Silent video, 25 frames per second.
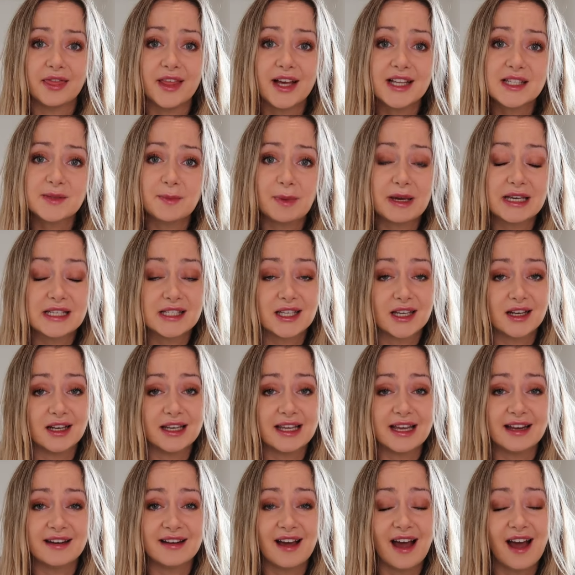That's
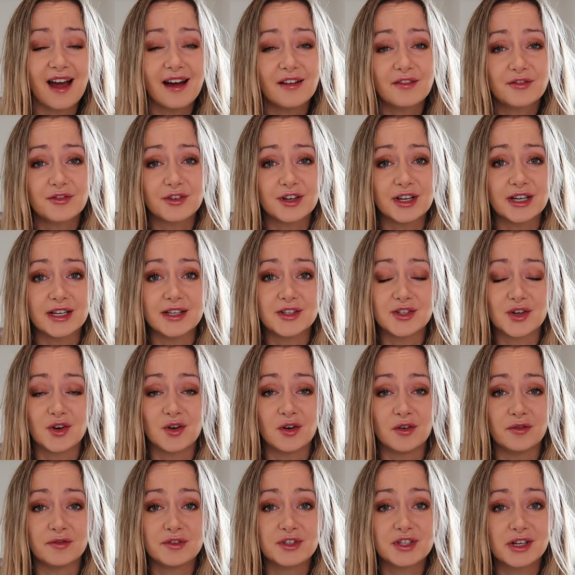basically an average
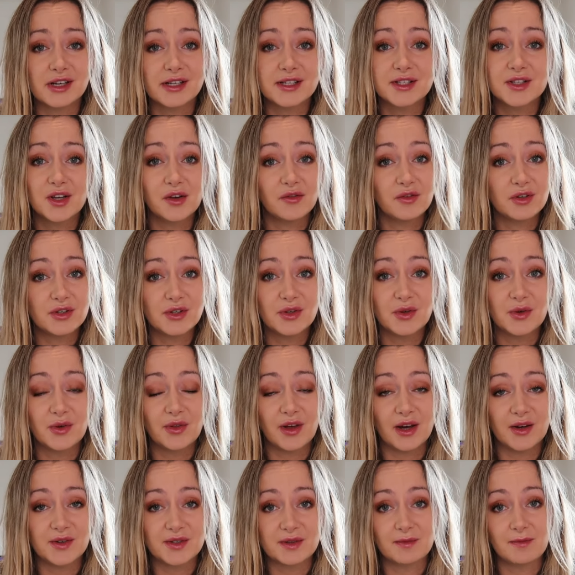of just over
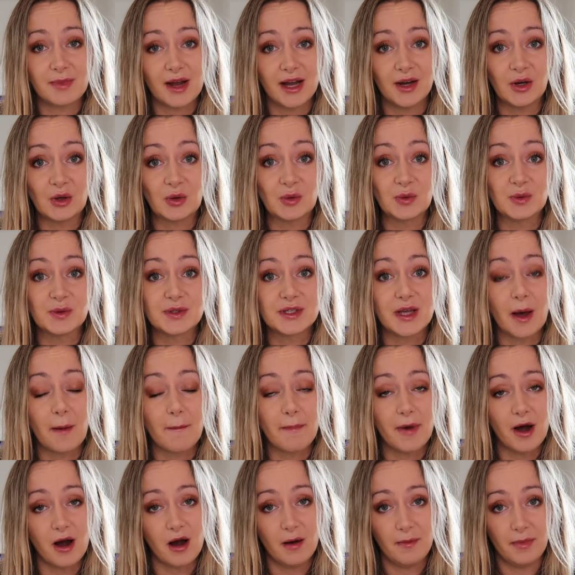£2,000
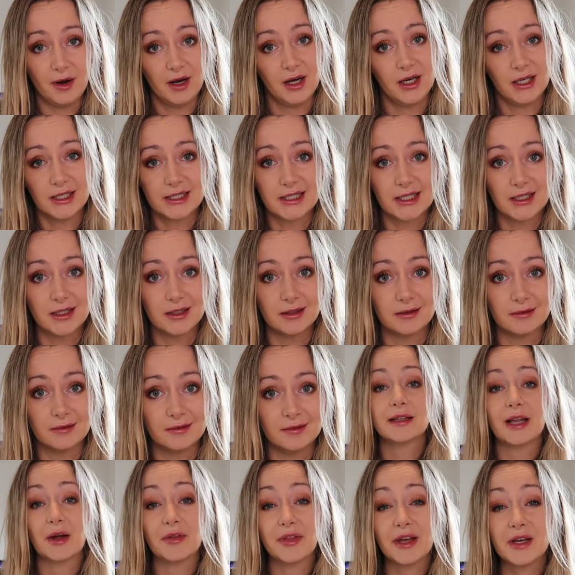per person.
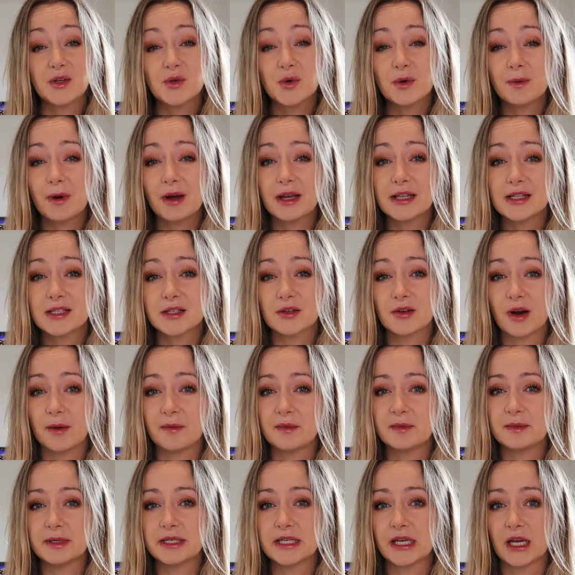Now, they talk about Instagram
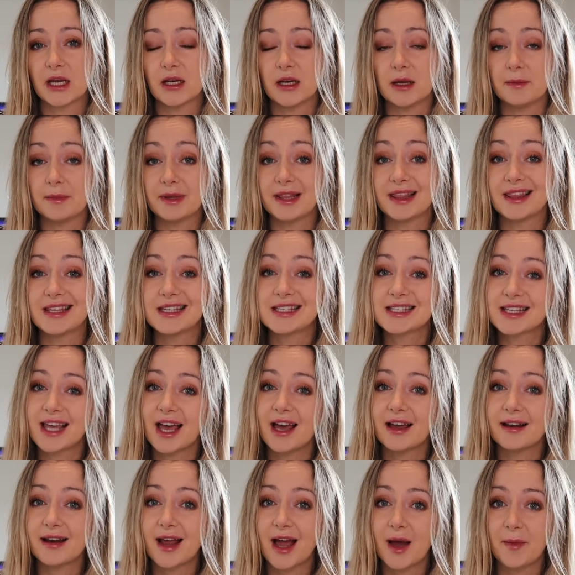in particular, but this
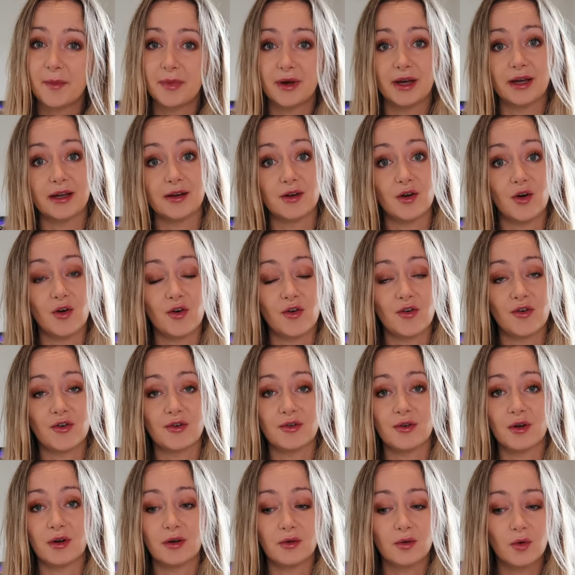can happen
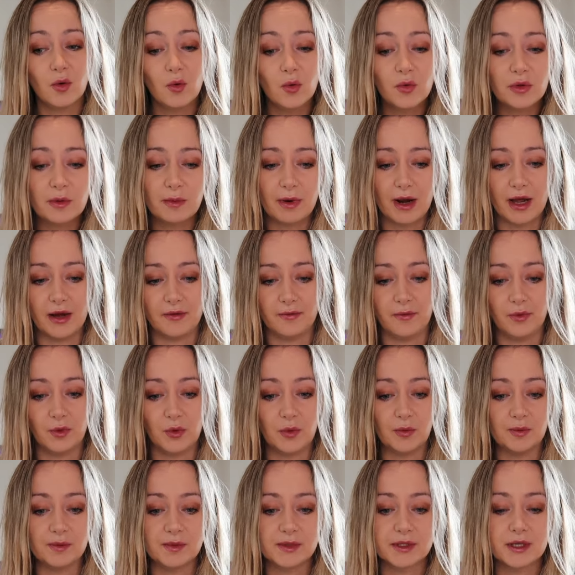on all the
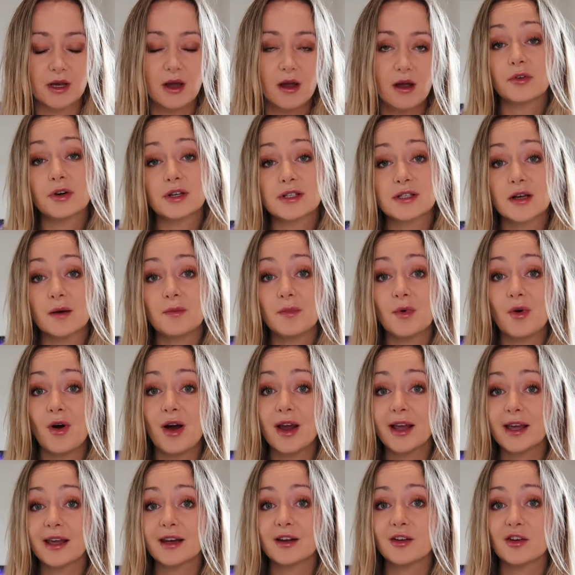platforms. For example,
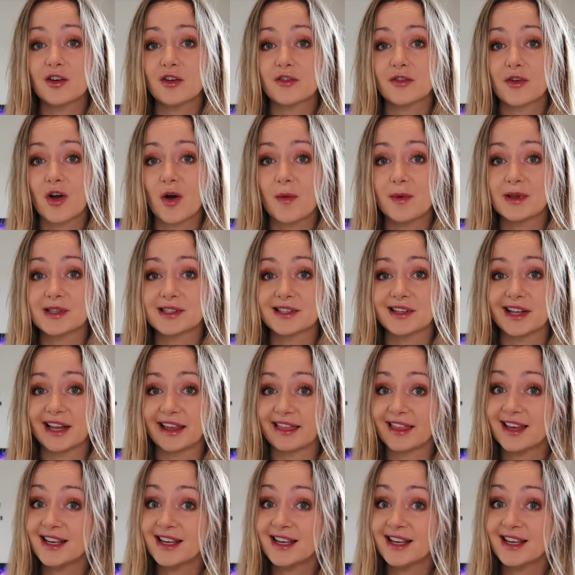I get a lot of comments like